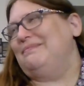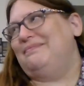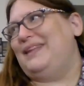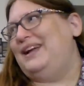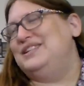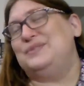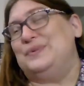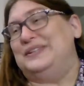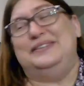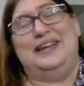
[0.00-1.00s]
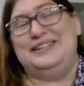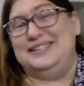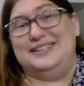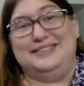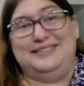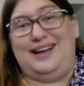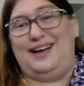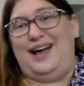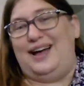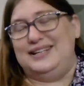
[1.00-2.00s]
just really liked it.
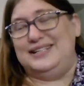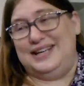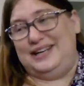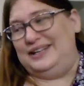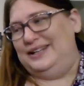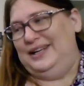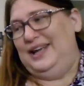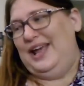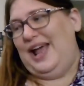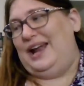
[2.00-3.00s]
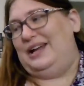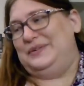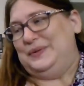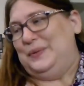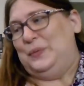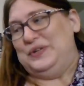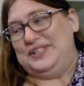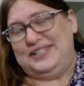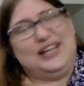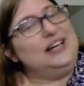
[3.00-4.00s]
I did. And I was
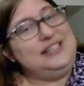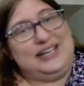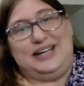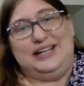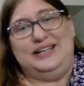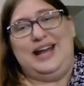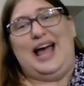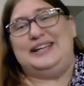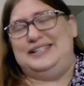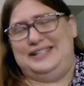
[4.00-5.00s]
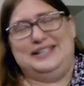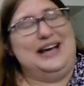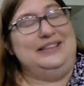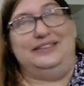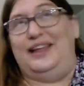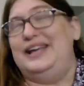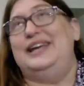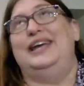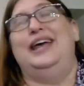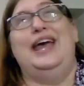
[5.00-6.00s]
sucked in. I did not like
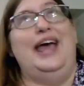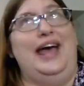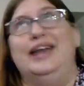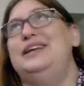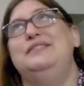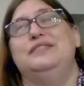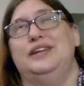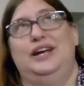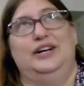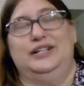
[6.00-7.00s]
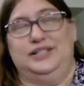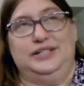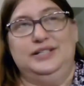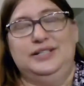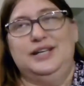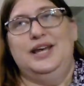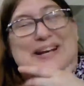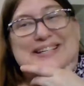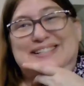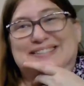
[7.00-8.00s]
any of the characters, but
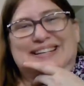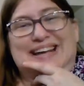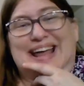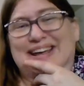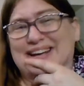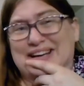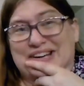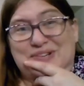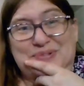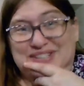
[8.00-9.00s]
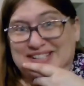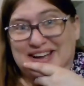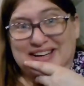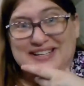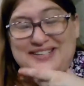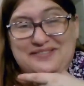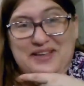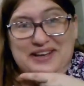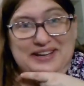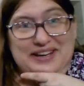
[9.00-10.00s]
I still didn't hate it. And usually I need to
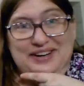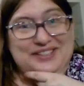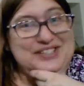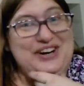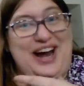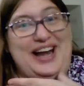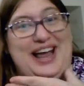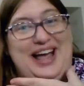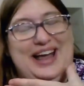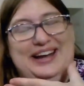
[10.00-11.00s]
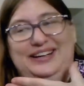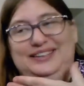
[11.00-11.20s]
like a character. And I